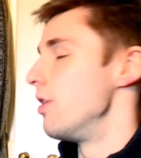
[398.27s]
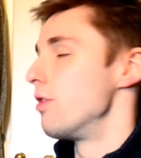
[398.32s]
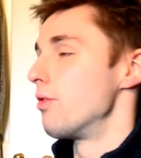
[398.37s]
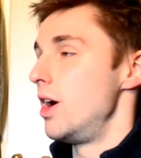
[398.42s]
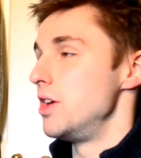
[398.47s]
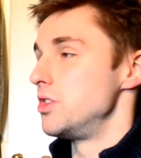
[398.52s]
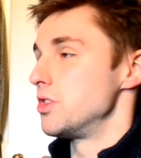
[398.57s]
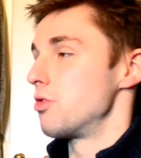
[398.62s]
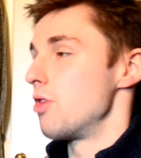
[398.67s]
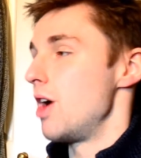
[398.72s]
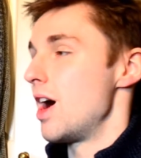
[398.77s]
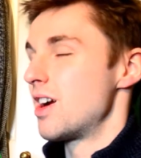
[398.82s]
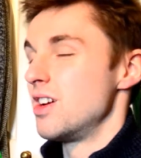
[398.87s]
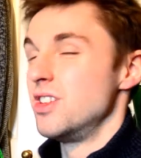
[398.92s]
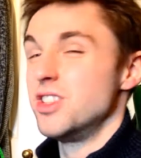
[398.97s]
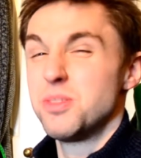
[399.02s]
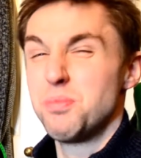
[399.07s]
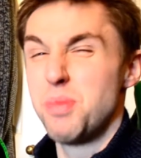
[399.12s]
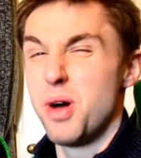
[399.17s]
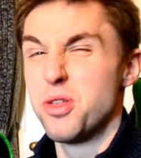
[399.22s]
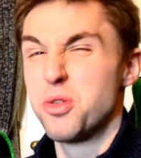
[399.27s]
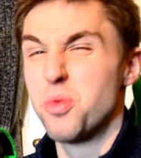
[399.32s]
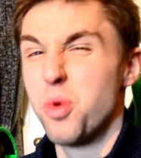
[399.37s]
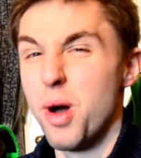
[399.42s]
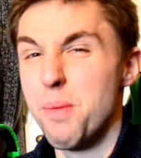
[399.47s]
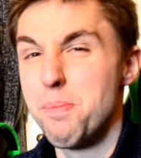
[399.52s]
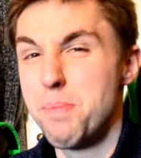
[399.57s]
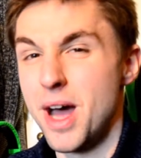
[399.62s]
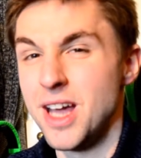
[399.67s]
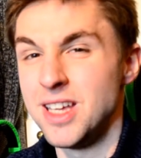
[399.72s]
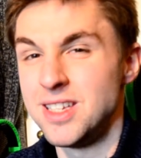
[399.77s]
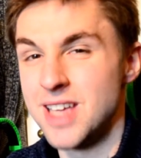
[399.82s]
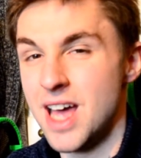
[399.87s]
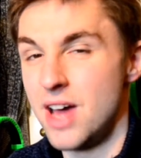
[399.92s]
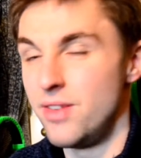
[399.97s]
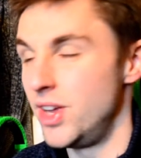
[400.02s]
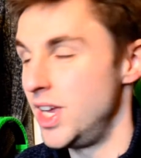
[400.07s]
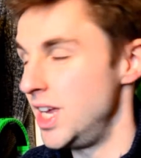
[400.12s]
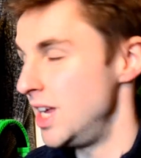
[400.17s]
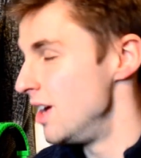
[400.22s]
Razer Krakens, both quite bass
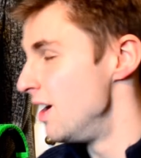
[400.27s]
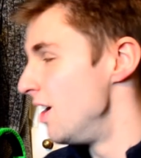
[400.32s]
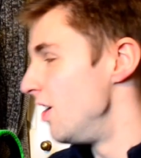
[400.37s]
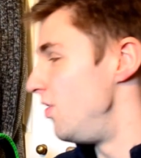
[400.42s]
heavy.